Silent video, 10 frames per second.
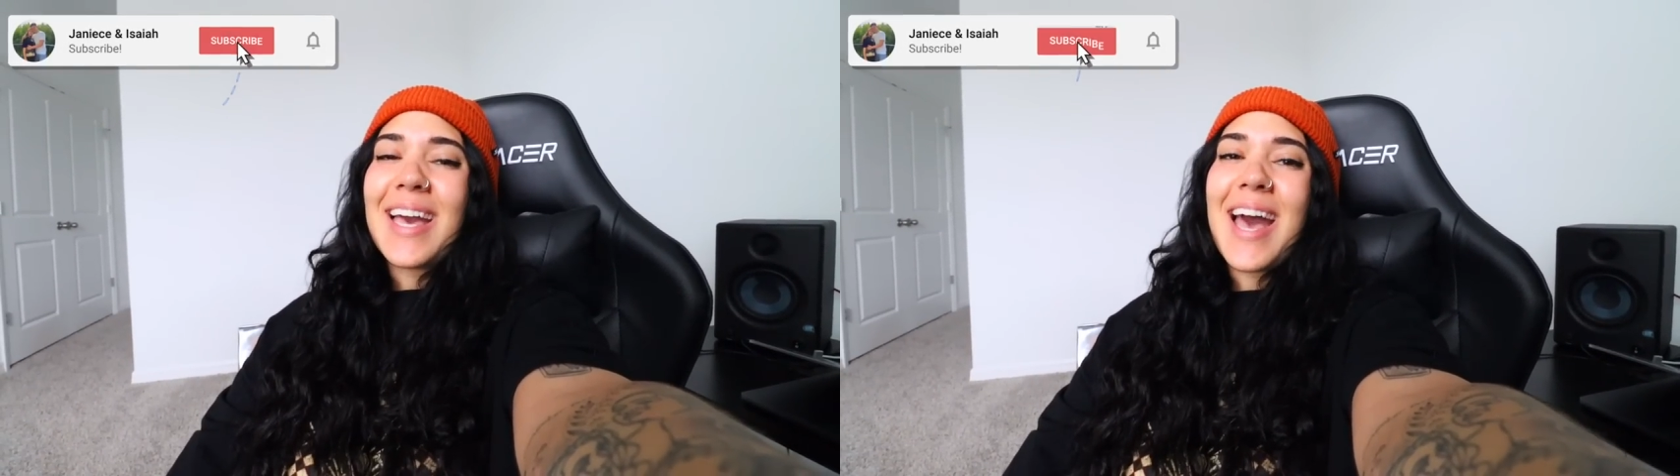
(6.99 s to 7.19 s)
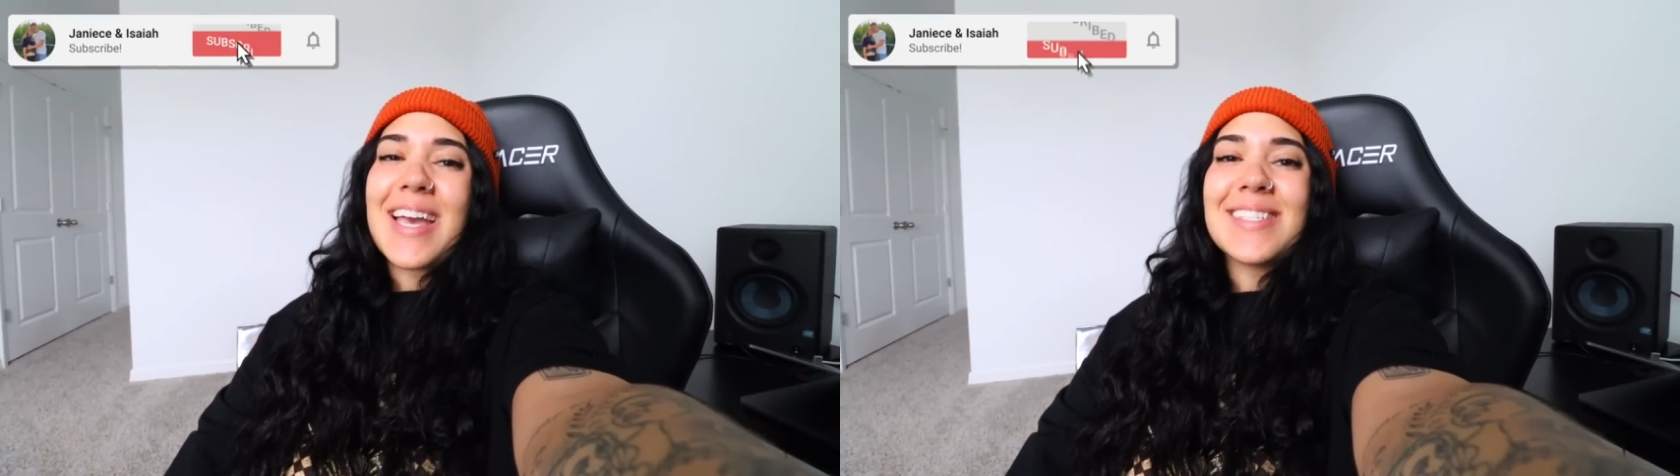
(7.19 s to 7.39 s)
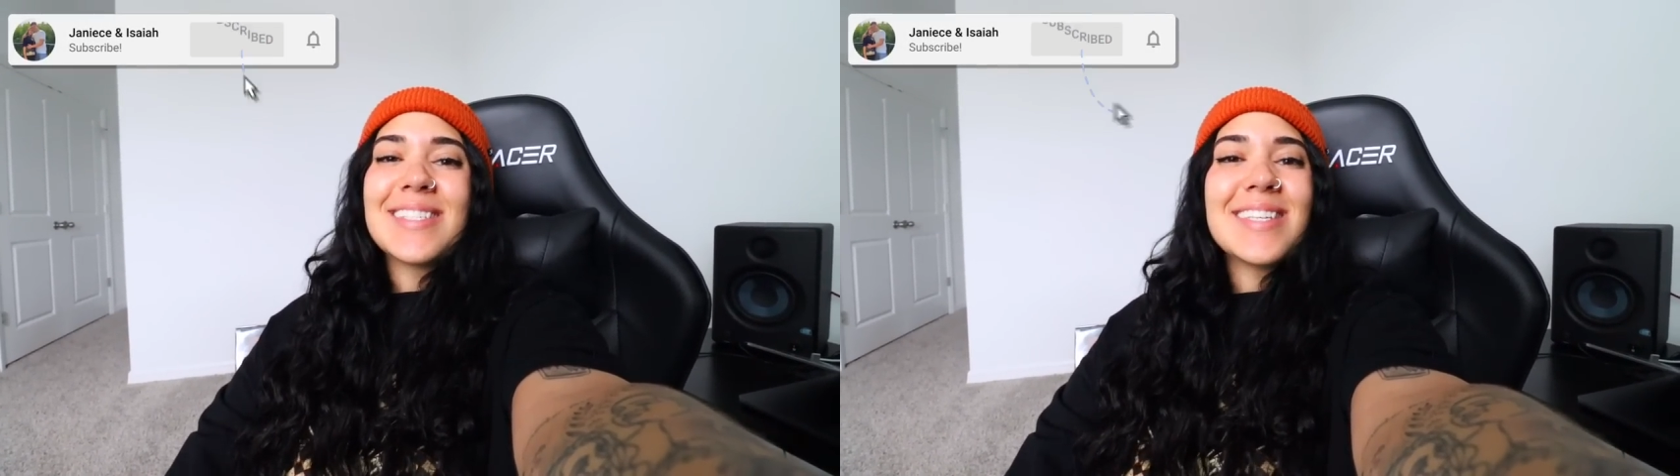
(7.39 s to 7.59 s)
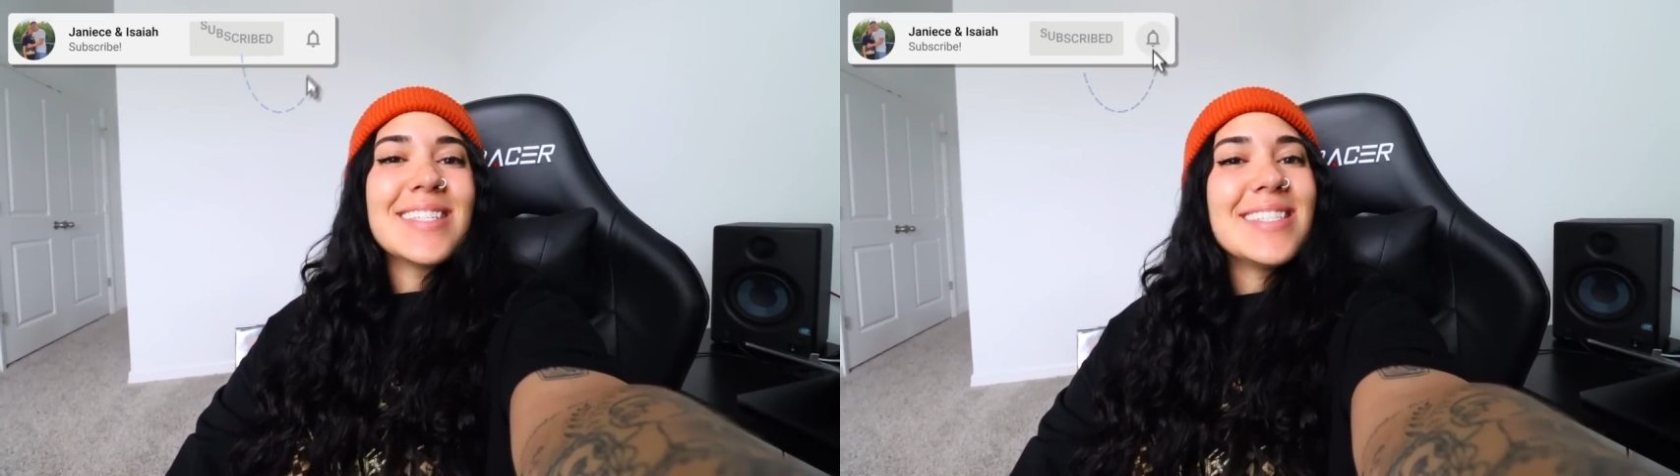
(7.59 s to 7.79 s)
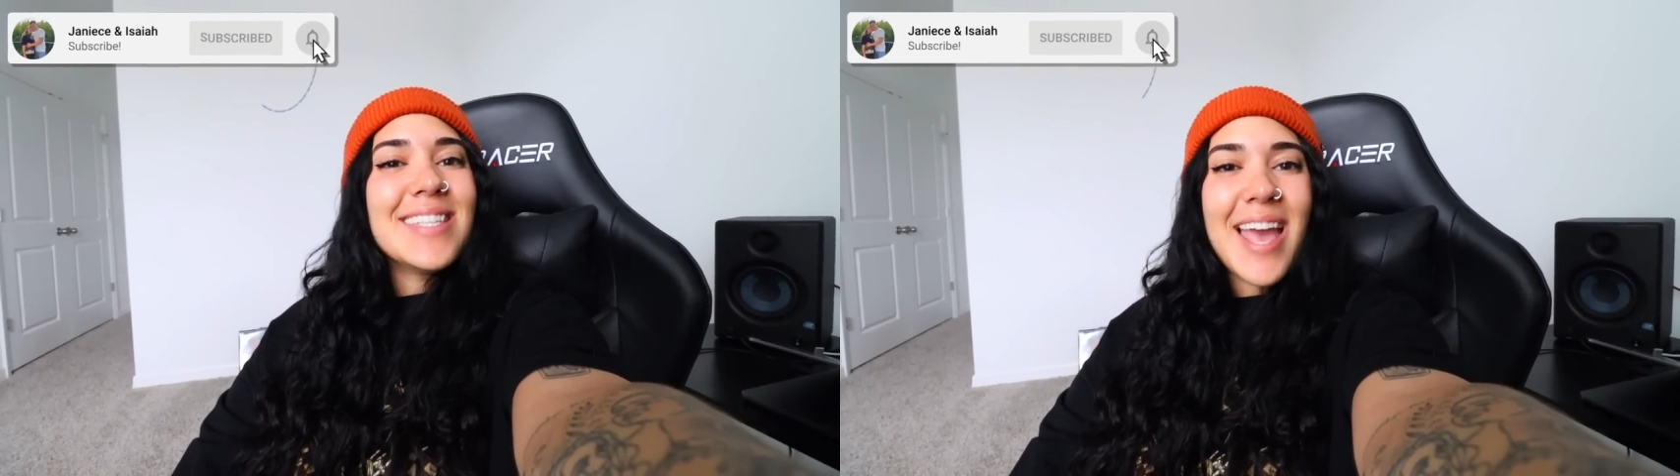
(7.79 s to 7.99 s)
Guys,
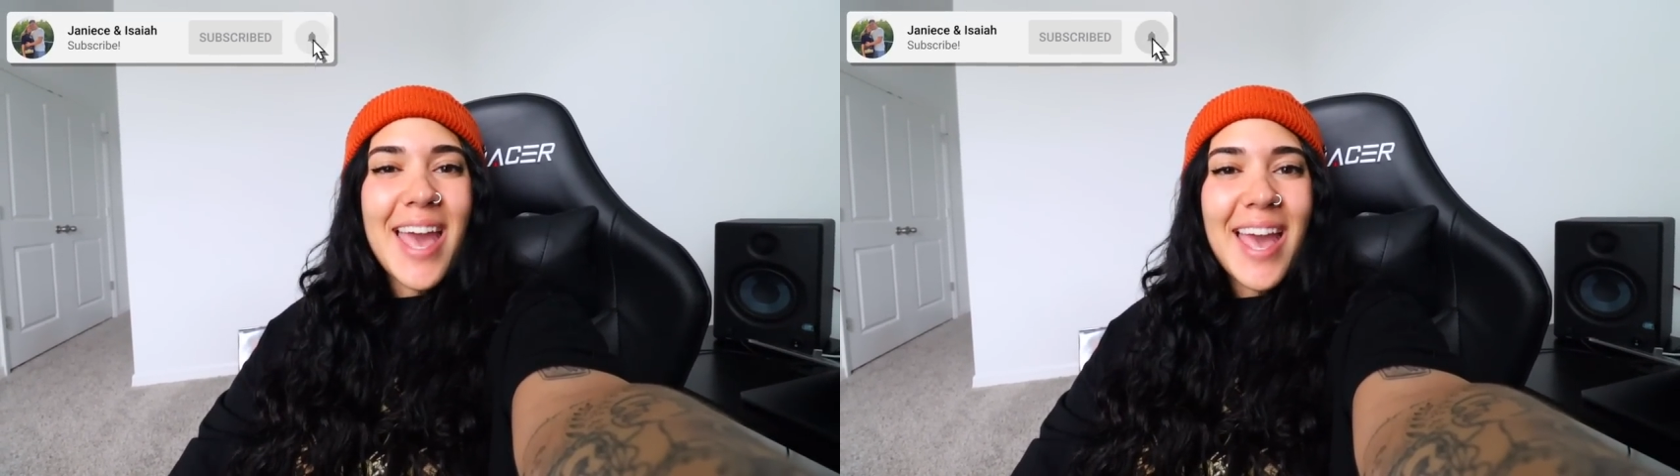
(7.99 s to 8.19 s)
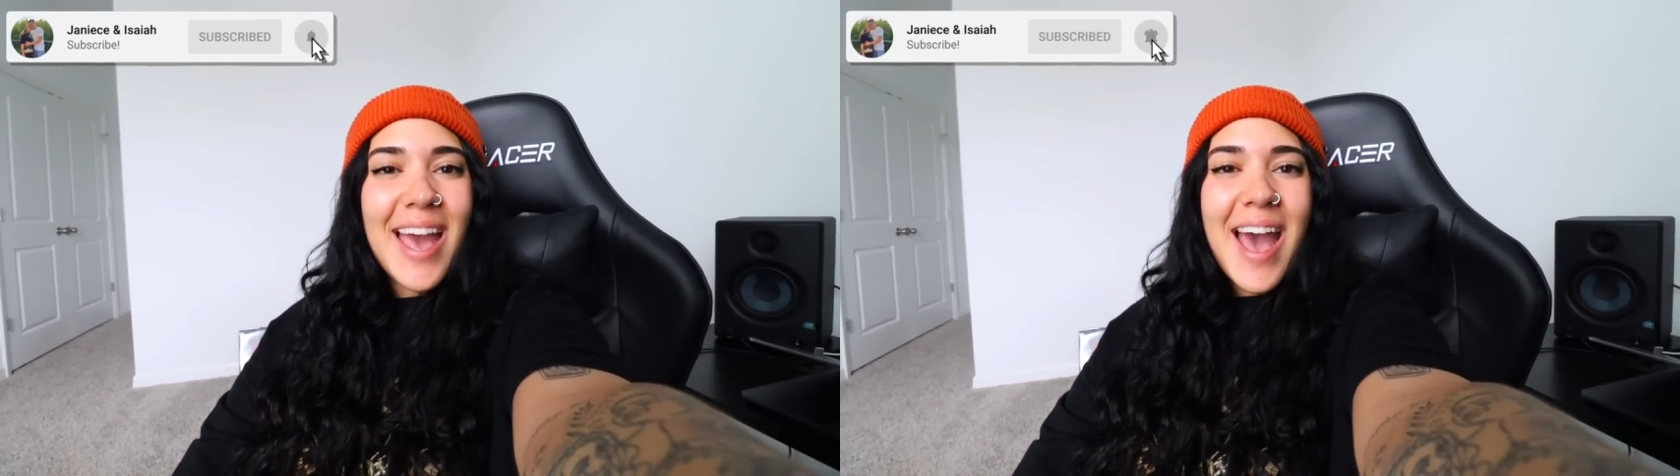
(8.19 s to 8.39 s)
today